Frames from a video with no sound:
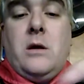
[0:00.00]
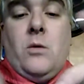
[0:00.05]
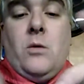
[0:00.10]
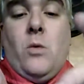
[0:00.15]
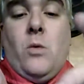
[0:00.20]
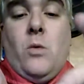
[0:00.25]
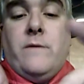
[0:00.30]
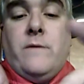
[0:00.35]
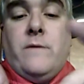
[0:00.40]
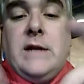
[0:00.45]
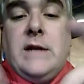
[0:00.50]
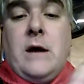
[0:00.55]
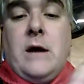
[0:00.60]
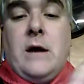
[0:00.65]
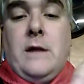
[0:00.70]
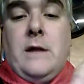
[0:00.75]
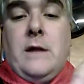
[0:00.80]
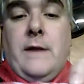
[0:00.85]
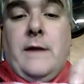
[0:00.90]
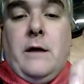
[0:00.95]
woven
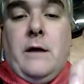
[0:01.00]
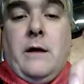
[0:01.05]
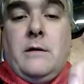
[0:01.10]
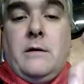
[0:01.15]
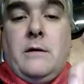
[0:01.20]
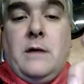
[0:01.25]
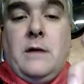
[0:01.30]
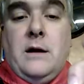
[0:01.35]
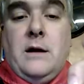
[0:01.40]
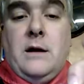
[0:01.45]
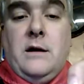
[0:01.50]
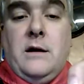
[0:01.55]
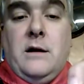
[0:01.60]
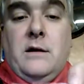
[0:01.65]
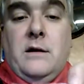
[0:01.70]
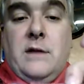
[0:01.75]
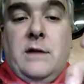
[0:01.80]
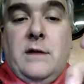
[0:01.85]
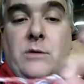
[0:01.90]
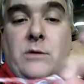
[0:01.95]
down on there,
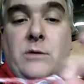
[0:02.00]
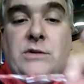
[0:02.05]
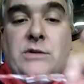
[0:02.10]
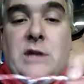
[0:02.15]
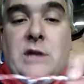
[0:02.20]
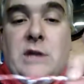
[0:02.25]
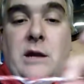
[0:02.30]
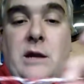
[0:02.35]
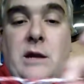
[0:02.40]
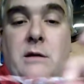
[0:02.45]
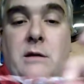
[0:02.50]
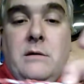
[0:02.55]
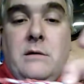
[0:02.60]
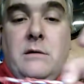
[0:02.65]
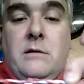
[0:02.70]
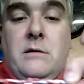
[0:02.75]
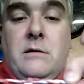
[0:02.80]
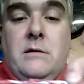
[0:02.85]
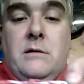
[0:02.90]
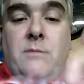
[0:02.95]
that will stay
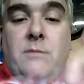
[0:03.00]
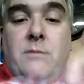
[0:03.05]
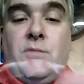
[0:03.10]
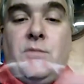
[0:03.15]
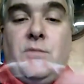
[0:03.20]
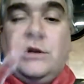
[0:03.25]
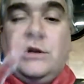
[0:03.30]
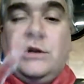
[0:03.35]
pretty